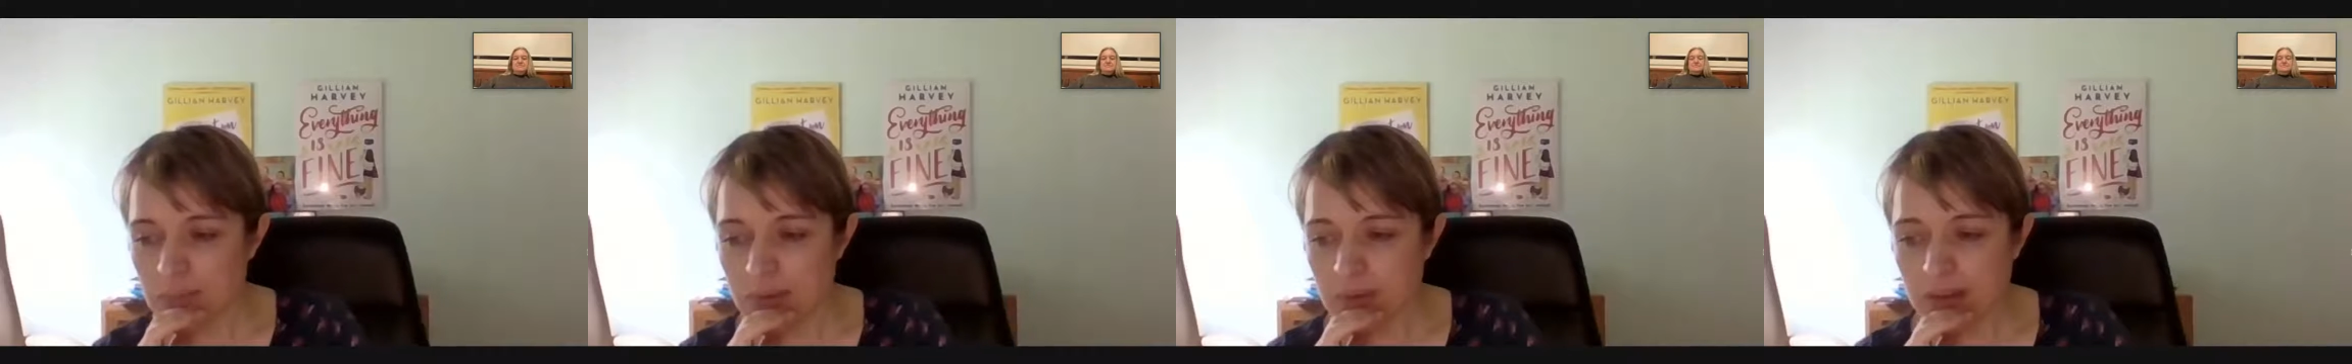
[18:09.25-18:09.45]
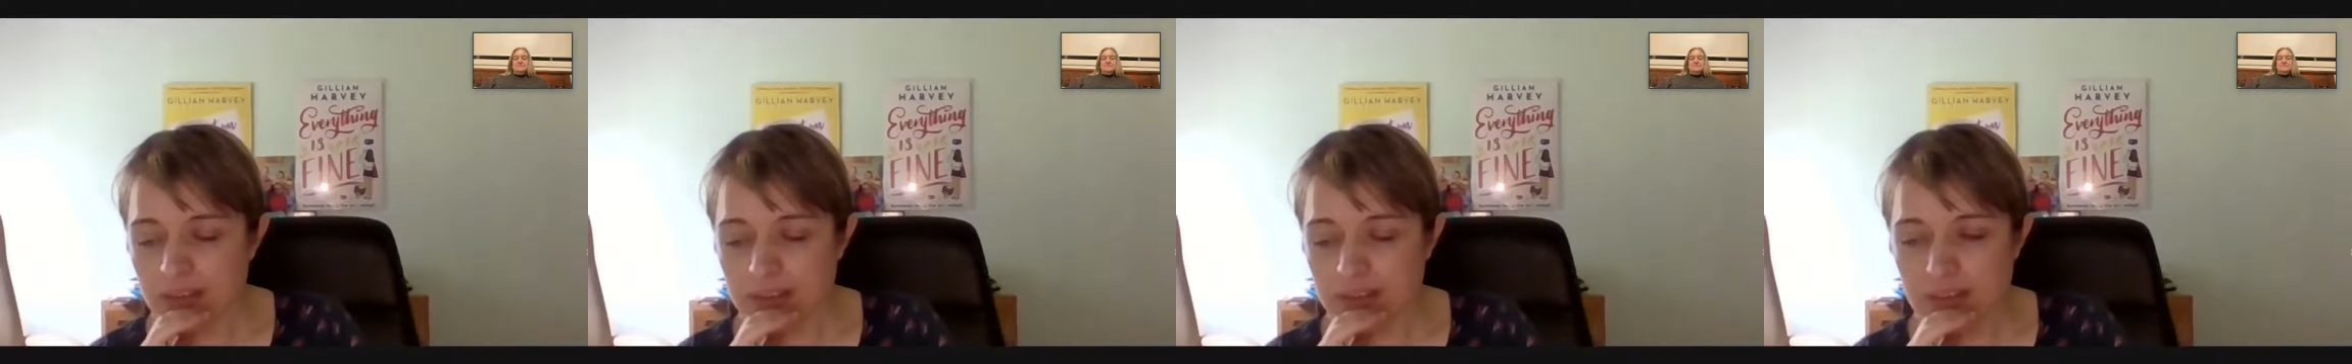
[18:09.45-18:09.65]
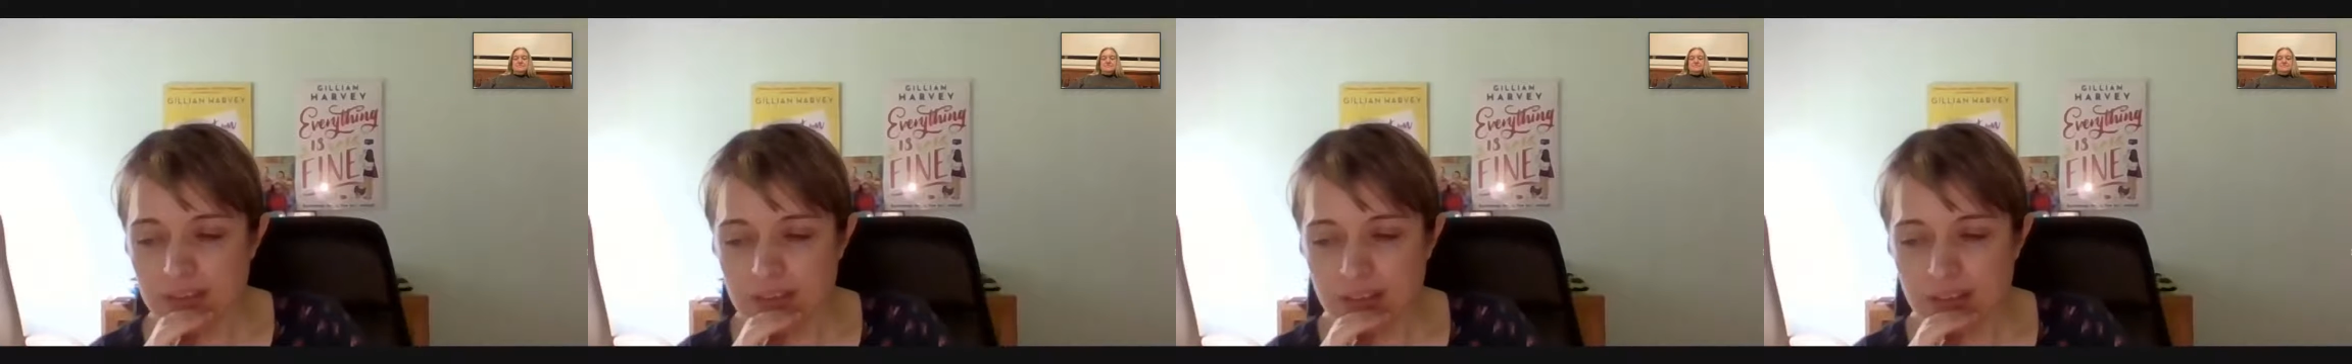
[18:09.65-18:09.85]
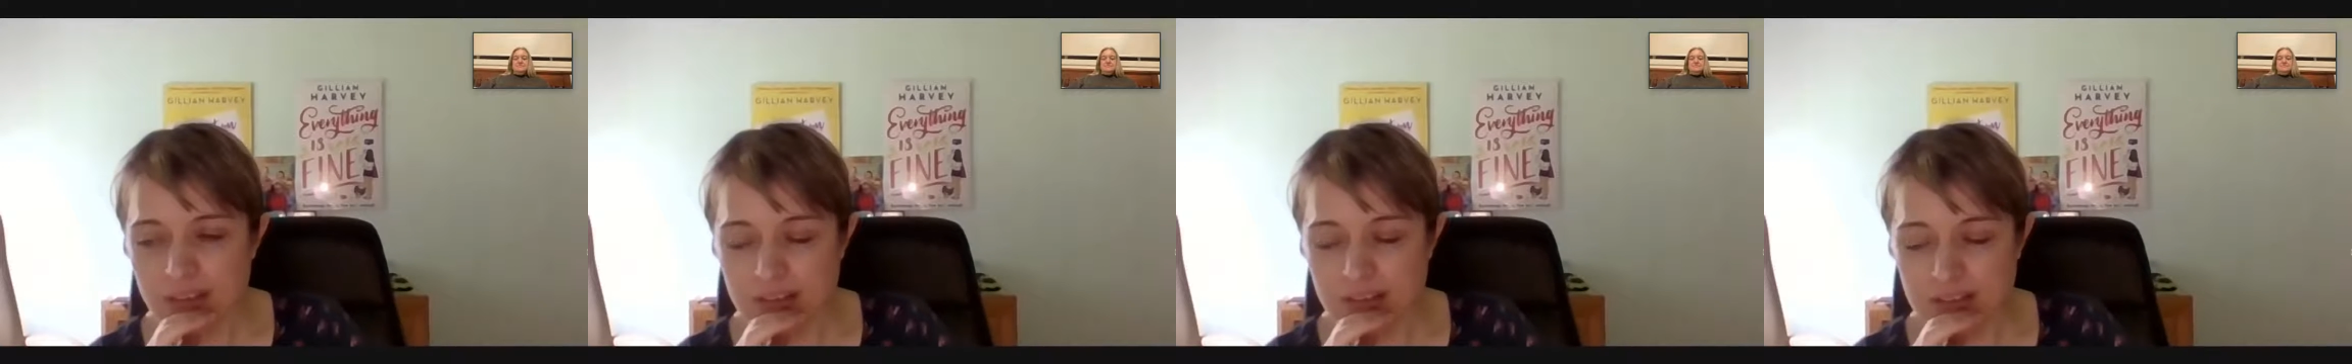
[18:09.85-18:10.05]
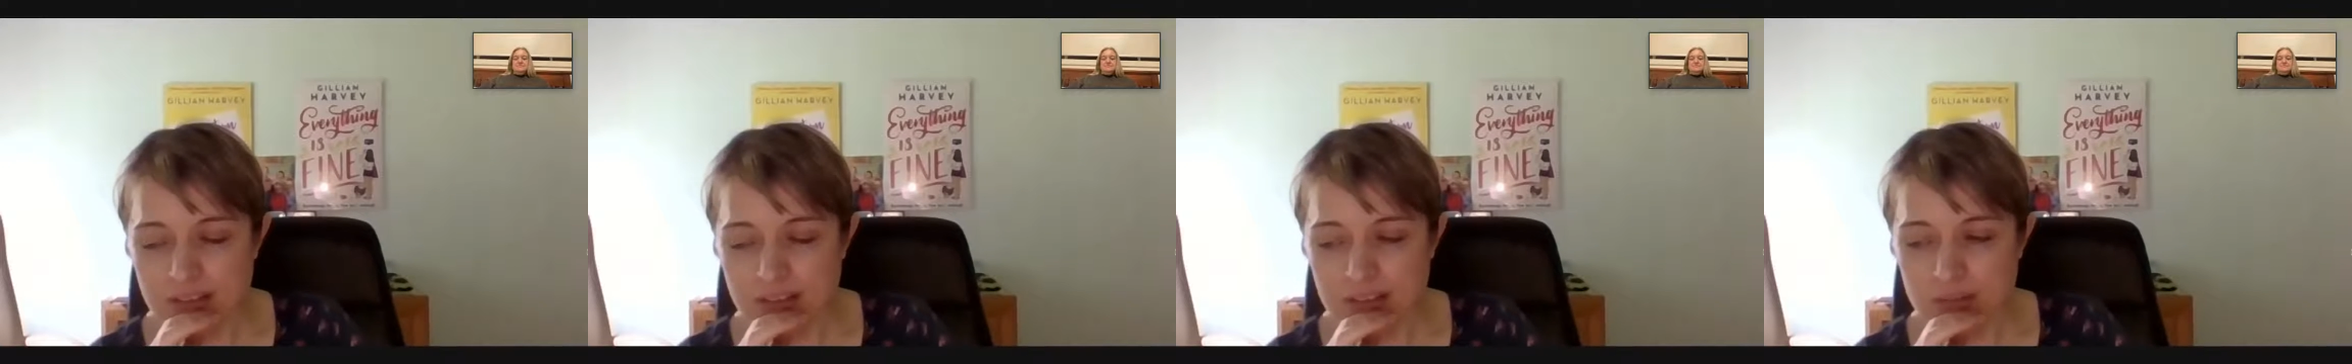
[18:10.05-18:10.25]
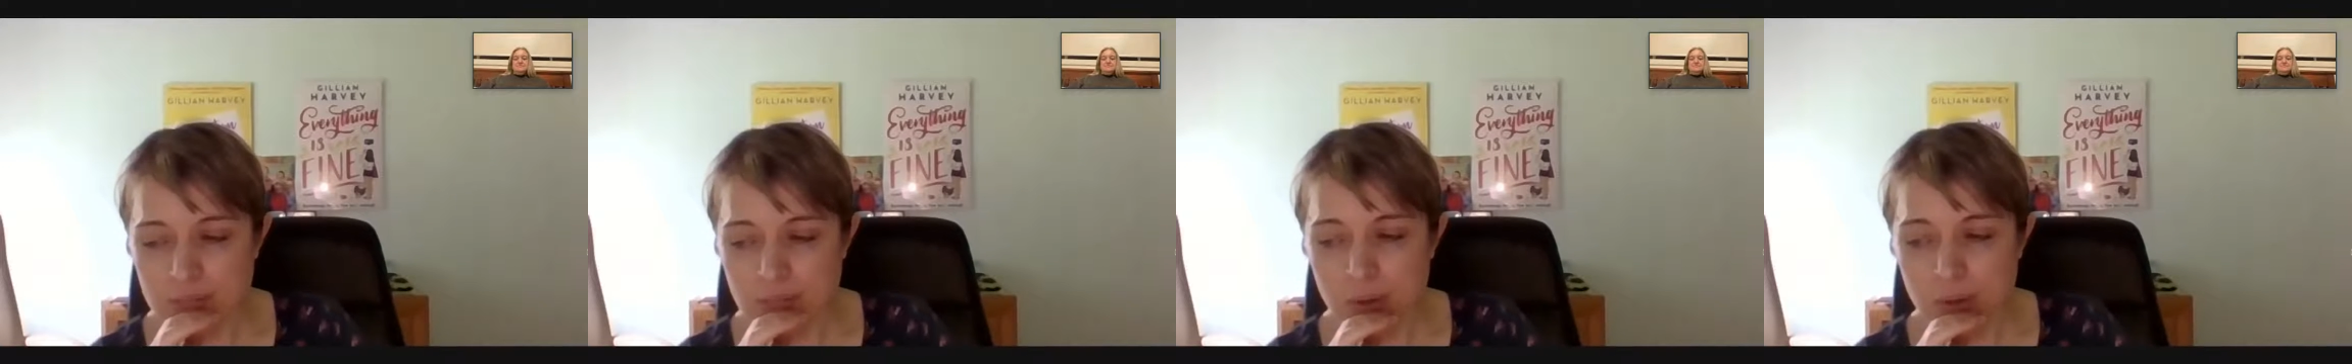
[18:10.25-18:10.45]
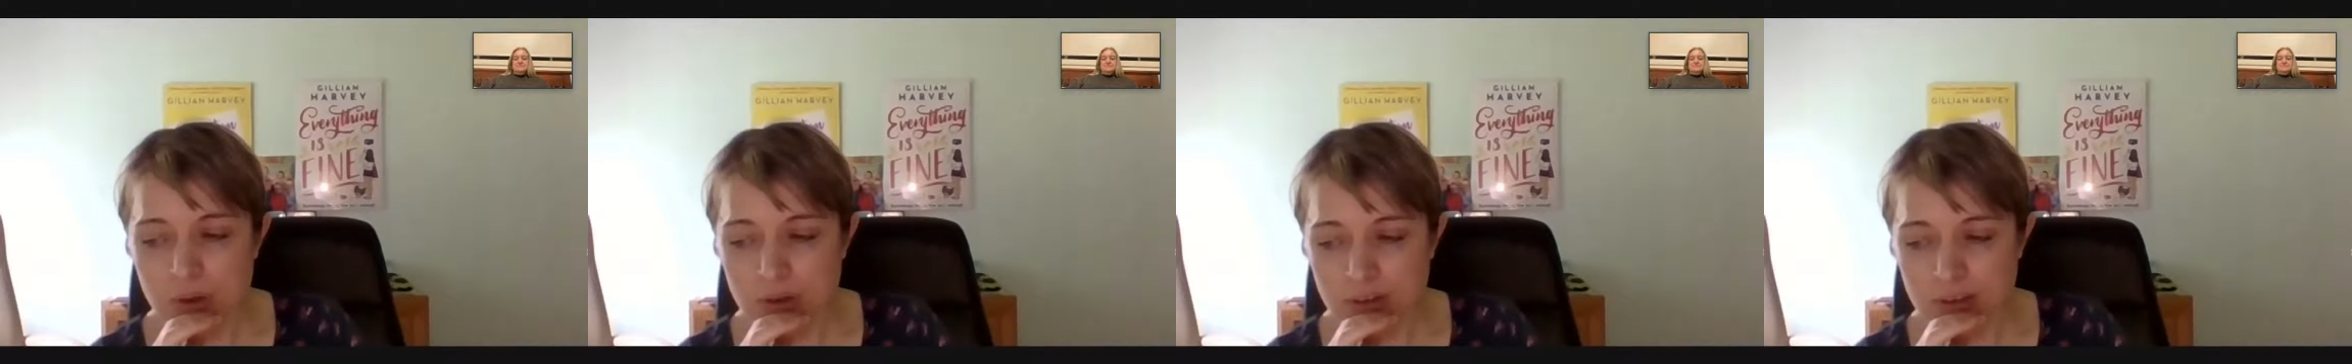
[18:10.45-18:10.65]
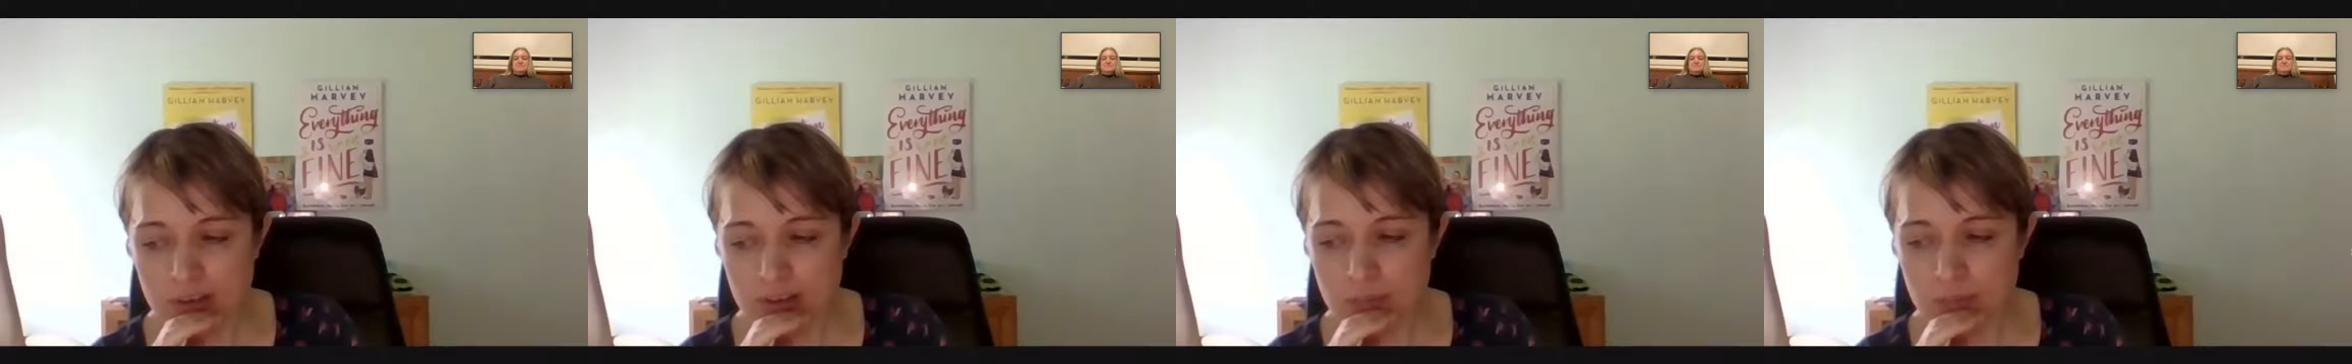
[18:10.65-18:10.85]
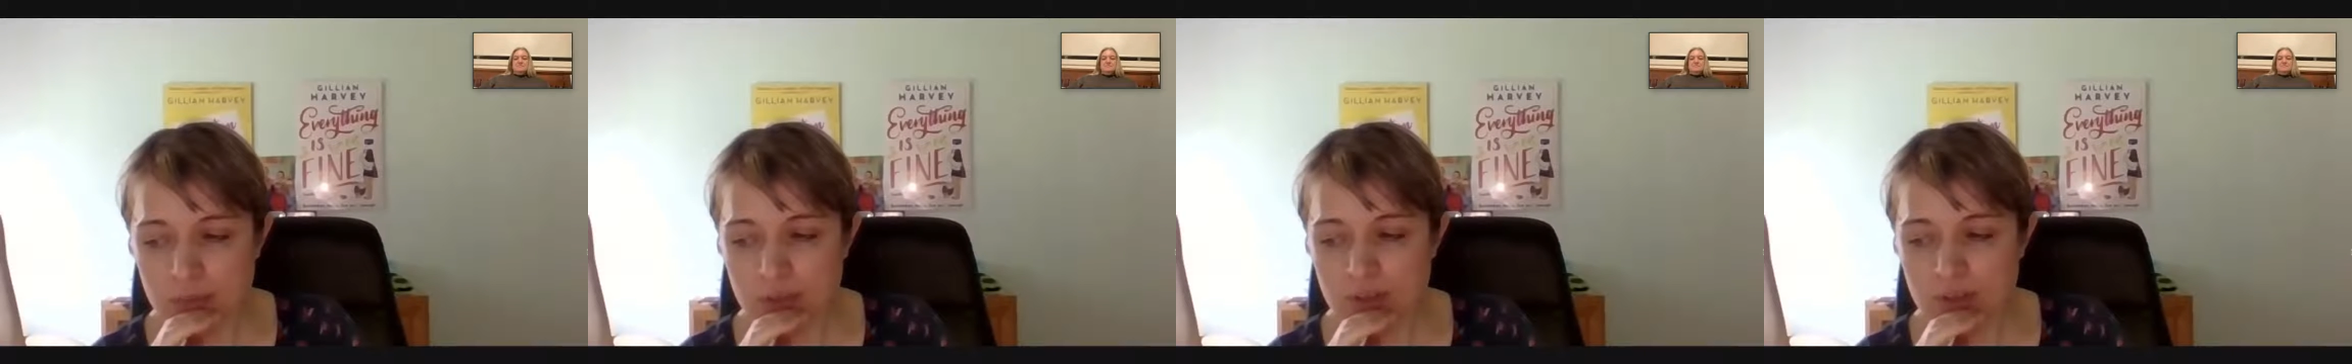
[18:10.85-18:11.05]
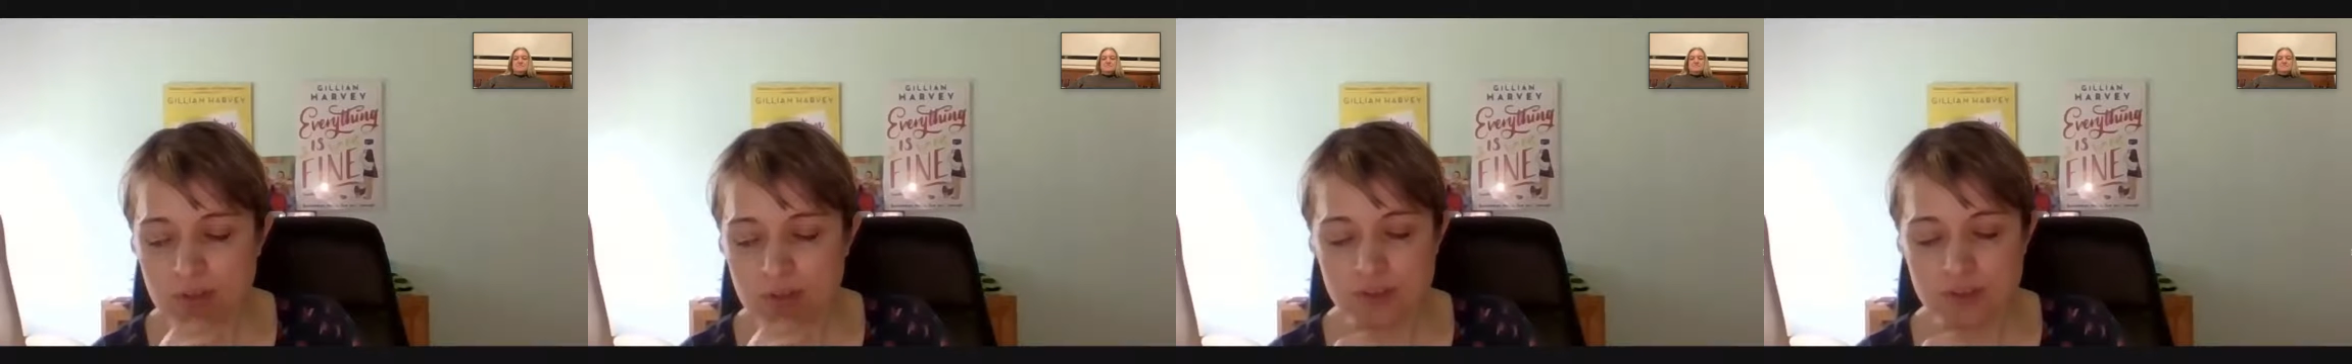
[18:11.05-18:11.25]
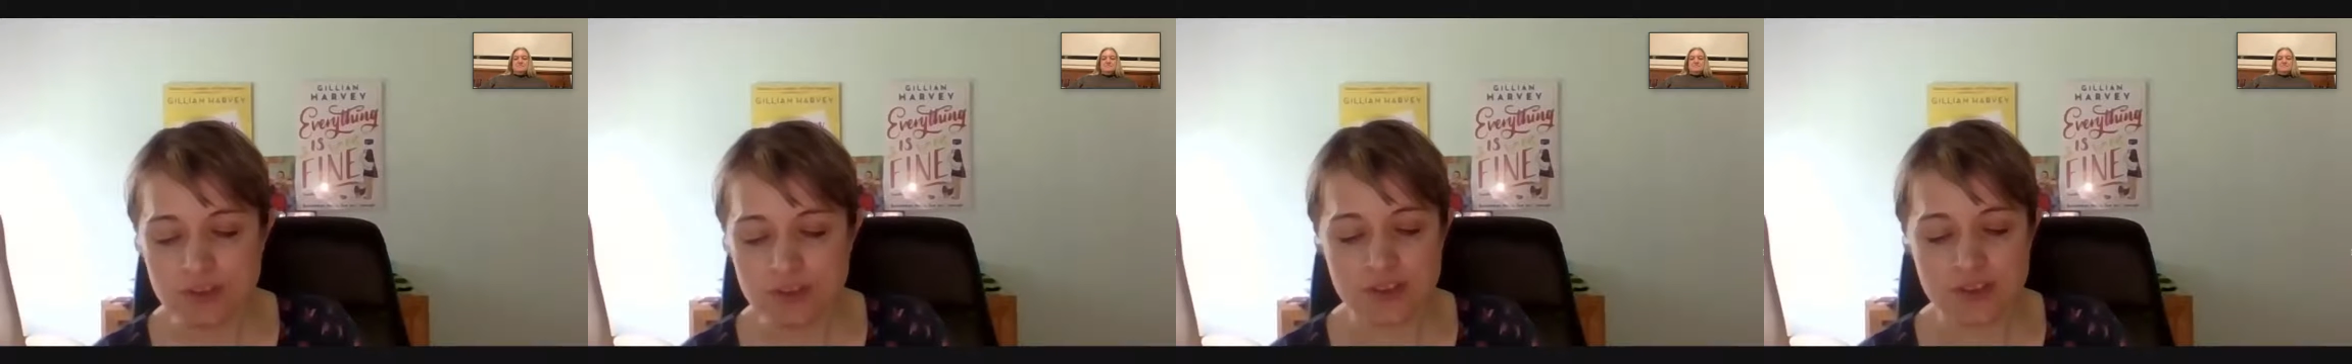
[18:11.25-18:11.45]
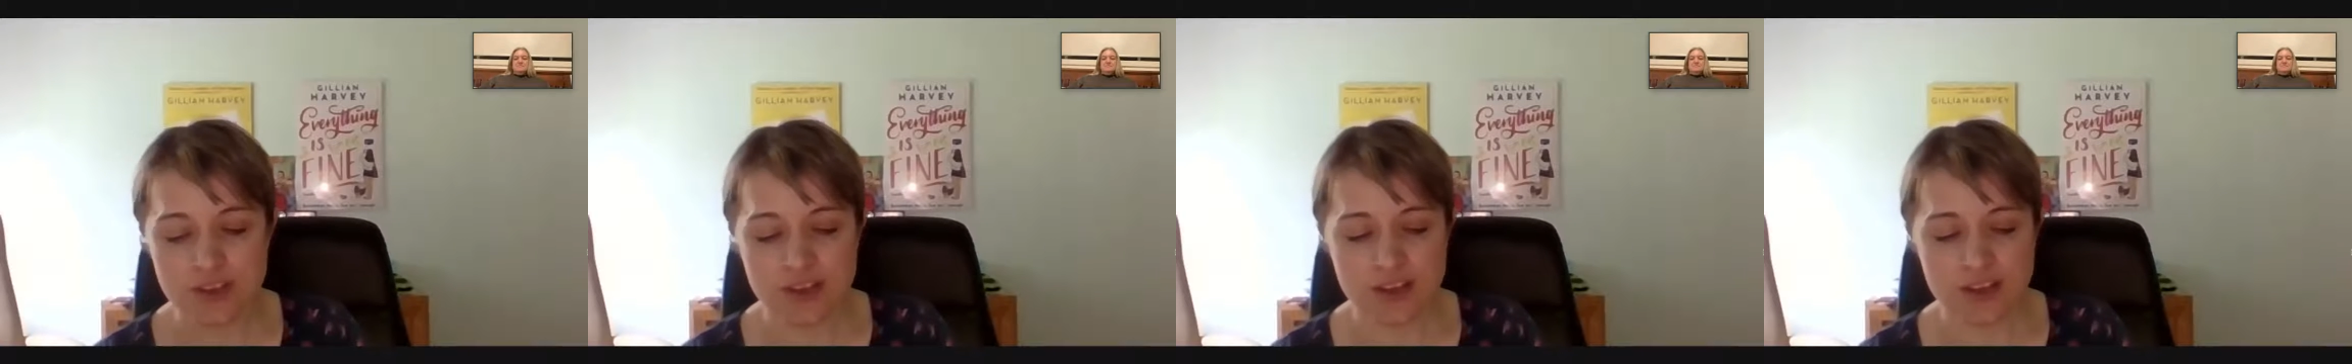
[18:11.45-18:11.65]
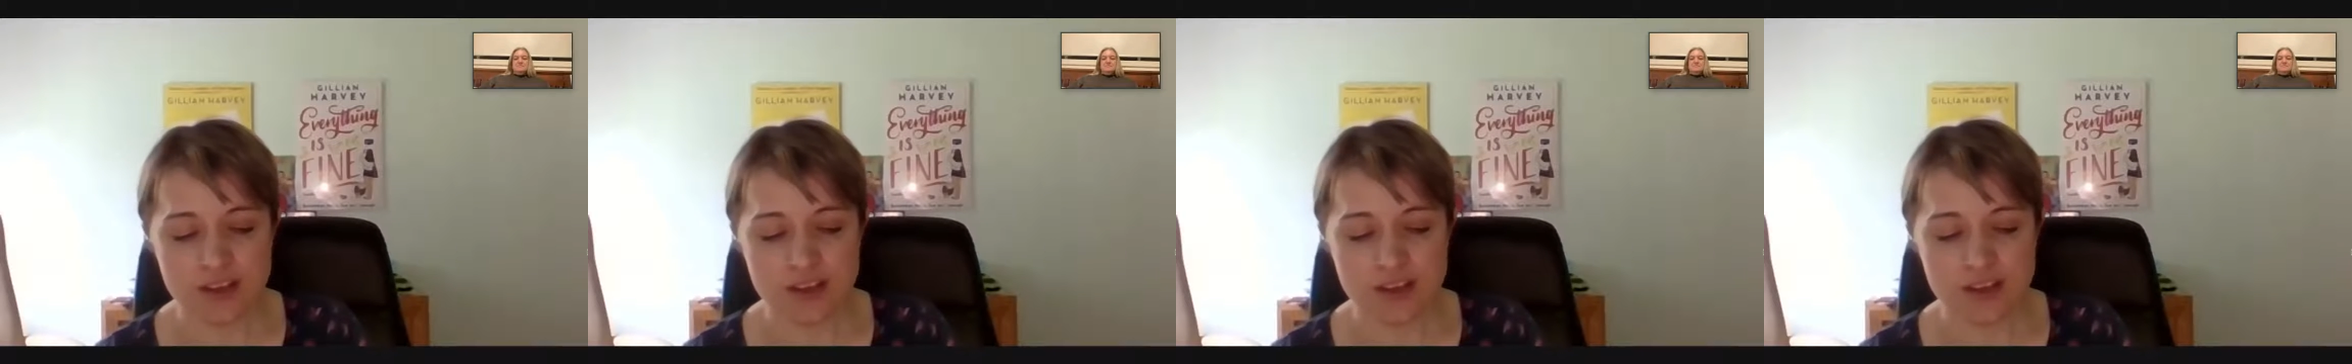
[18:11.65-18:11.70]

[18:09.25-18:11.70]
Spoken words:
I think that is partly because